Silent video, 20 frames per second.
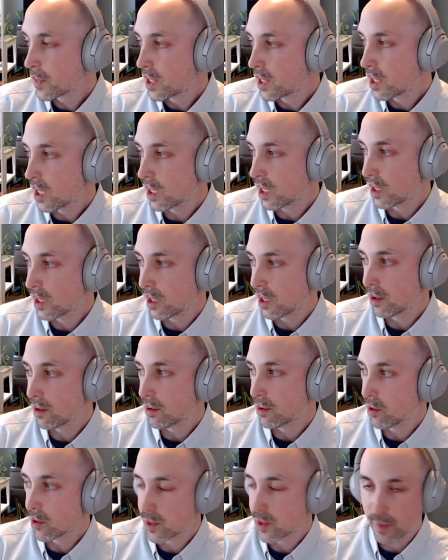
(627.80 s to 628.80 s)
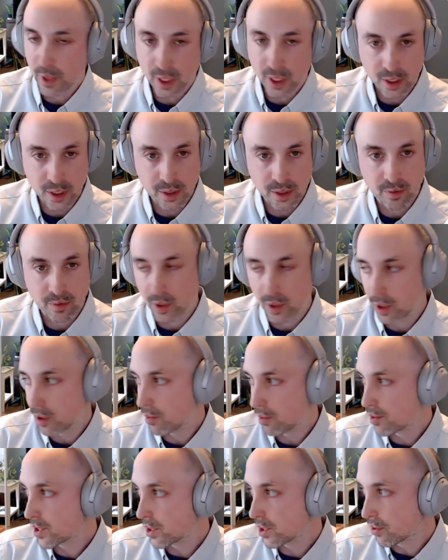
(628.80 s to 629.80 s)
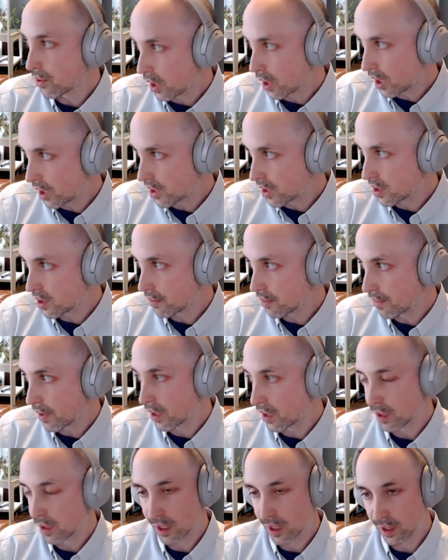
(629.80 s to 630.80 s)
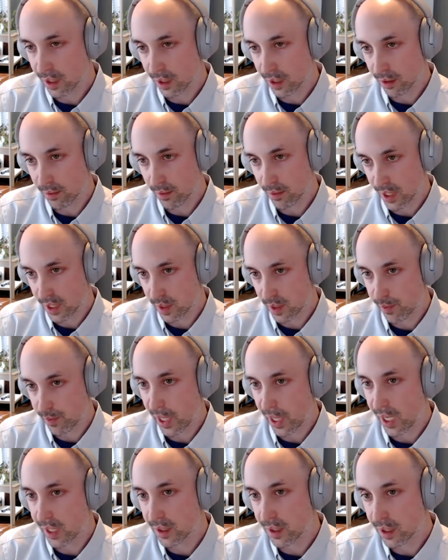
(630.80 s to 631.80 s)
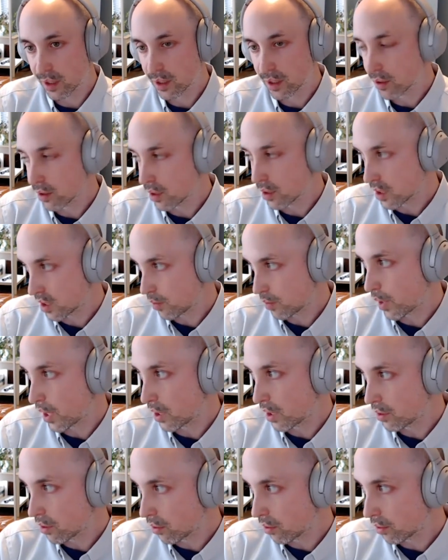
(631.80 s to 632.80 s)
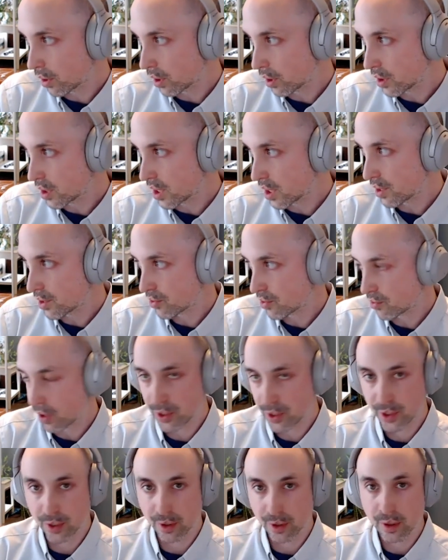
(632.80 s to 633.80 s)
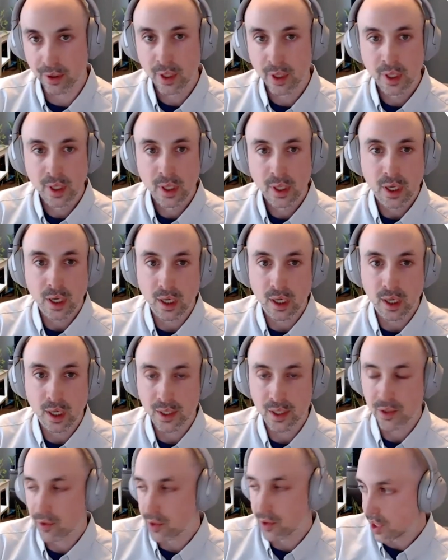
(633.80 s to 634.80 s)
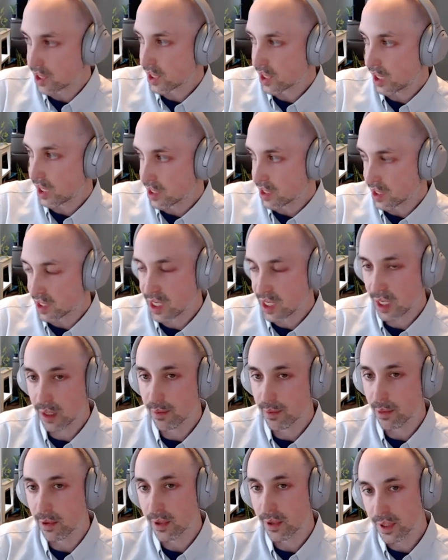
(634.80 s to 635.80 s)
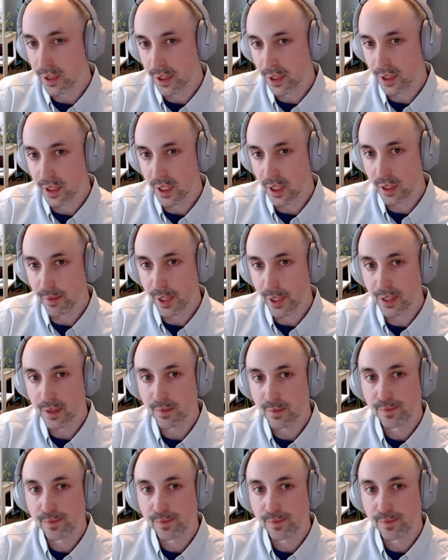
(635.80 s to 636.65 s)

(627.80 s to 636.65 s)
And then those plugins will serialize the event and it gets appended to this append-only data structure. So in this case, a table in the database.